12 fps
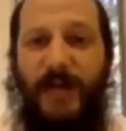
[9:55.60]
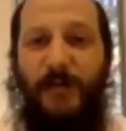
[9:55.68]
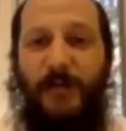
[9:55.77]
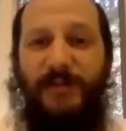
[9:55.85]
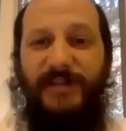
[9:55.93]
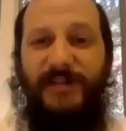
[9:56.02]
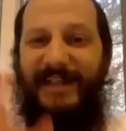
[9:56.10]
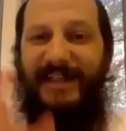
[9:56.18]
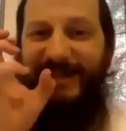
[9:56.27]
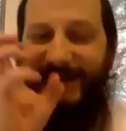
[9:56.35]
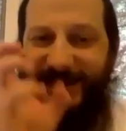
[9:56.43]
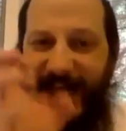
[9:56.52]
it was
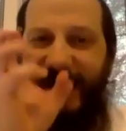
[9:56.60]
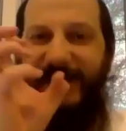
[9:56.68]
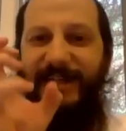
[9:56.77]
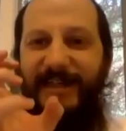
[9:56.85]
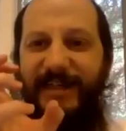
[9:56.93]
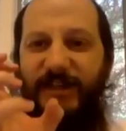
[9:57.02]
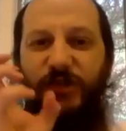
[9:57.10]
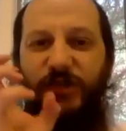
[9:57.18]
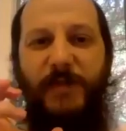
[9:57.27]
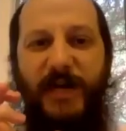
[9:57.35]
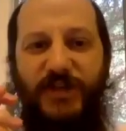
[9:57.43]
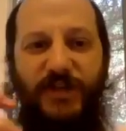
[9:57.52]
exactly to
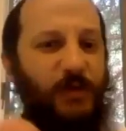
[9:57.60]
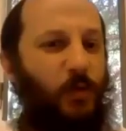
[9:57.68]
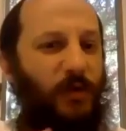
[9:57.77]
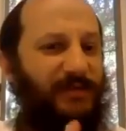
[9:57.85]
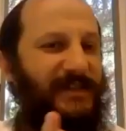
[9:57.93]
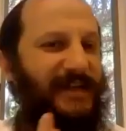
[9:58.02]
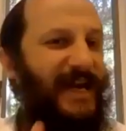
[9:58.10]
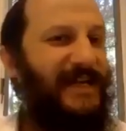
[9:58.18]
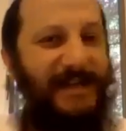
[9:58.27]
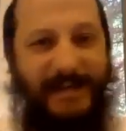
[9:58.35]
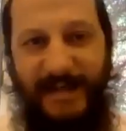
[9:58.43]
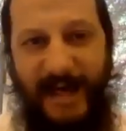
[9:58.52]
measure. There wasn't
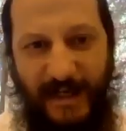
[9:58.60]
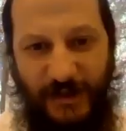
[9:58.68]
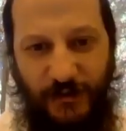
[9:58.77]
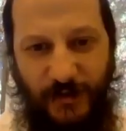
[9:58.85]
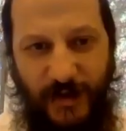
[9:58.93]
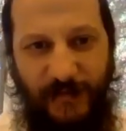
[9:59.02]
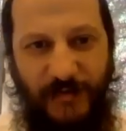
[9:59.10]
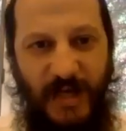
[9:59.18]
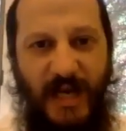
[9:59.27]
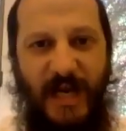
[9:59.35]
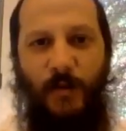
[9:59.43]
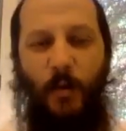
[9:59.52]
anything extra.
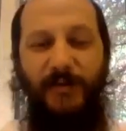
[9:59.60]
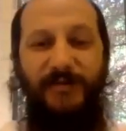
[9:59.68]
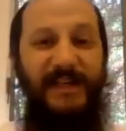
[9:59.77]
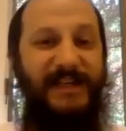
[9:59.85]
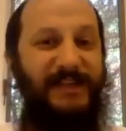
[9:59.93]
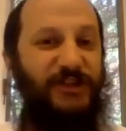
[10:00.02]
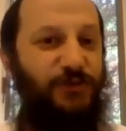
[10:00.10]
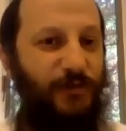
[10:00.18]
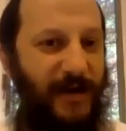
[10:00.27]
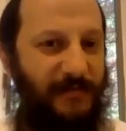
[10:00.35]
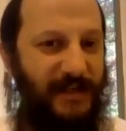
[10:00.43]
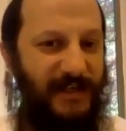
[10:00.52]
It wasn't
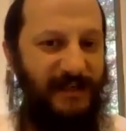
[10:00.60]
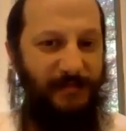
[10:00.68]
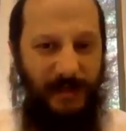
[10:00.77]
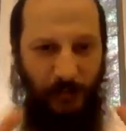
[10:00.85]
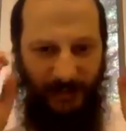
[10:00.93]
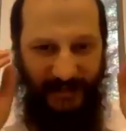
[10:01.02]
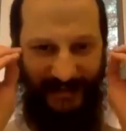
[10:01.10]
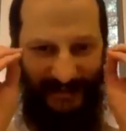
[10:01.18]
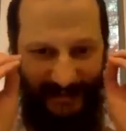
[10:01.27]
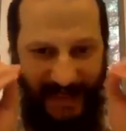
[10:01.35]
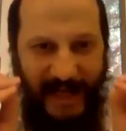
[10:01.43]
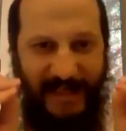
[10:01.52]
extravagant, but it was
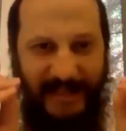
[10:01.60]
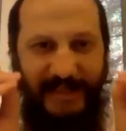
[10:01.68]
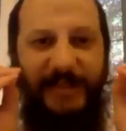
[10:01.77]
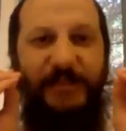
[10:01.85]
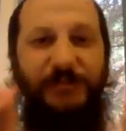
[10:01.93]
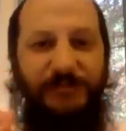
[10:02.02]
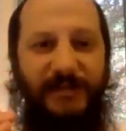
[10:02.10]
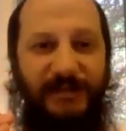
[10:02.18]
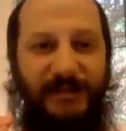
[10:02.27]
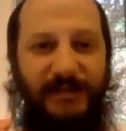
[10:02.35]
exactly to fit.